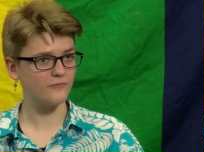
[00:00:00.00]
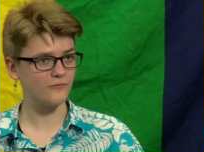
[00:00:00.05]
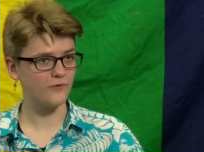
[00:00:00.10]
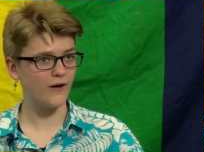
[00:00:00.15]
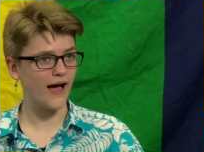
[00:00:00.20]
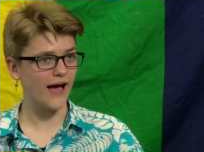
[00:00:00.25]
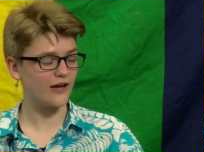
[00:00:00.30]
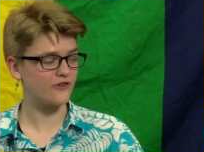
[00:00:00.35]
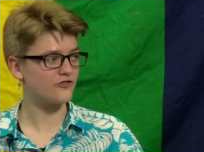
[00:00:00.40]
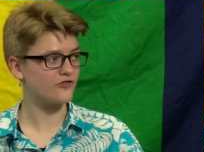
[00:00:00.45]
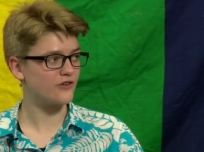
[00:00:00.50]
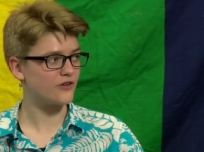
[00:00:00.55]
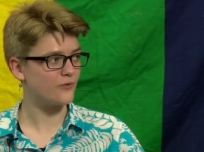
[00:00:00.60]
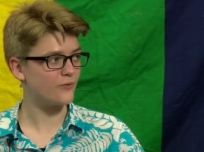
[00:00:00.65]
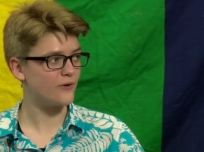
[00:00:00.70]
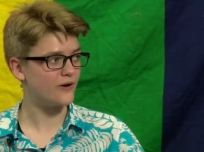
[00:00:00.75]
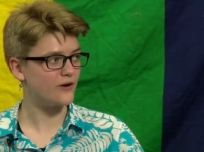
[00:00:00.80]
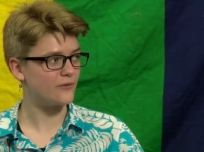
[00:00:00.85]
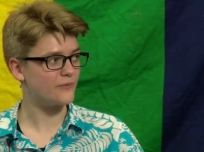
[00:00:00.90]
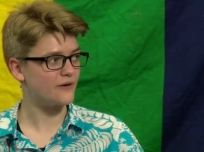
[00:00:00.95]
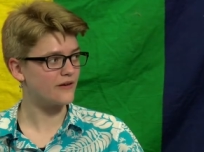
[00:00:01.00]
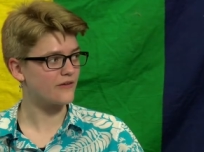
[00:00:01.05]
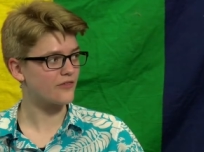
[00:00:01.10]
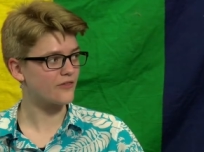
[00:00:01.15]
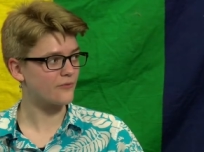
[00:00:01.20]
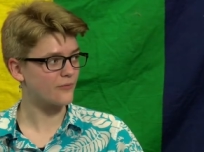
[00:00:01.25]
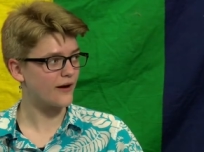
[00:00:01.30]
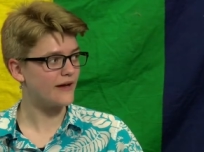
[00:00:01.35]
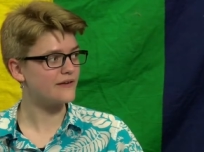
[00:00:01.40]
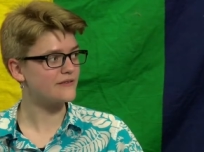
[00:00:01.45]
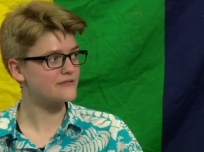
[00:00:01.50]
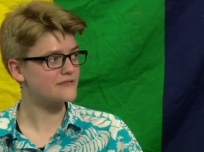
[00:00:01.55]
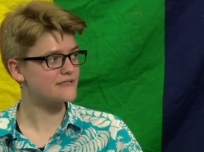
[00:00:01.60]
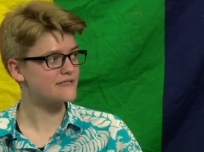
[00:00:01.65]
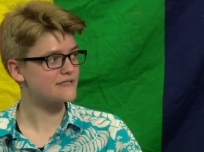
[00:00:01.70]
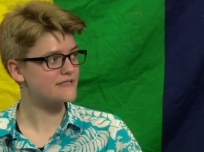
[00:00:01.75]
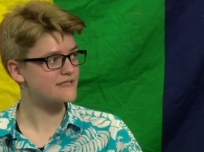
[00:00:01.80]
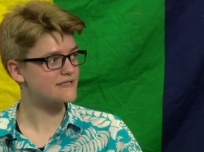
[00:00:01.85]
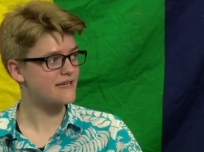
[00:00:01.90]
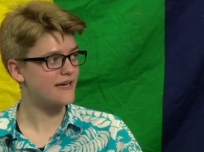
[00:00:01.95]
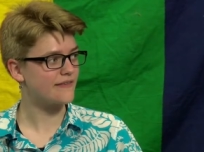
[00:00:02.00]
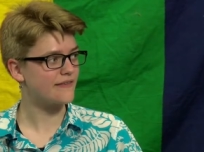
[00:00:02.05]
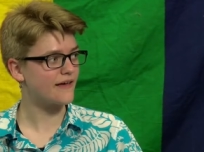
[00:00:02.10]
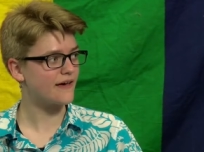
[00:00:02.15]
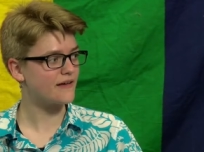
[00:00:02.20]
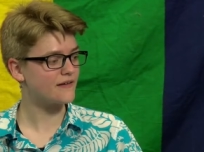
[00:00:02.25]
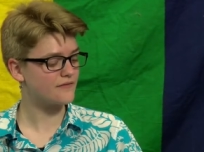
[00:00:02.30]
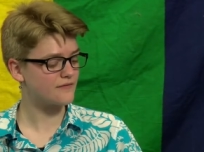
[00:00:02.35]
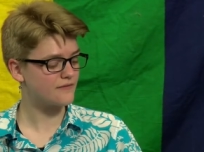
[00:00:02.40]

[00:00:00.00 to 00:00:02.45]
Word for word: actually queer because the writers didn't say that.